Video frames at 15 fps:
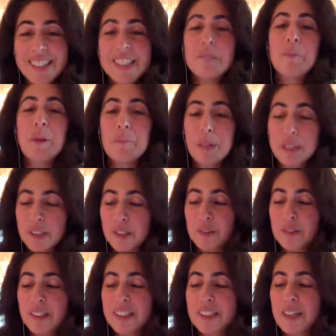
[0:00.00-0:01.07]
is when my
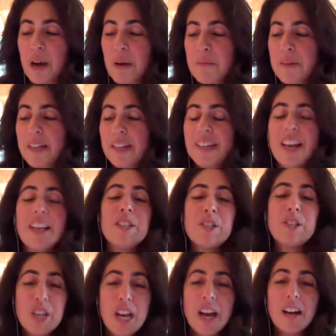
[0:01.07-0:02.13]
students come in and
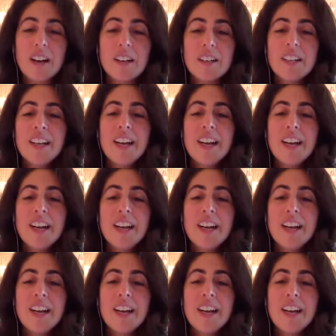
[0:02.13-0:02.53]
share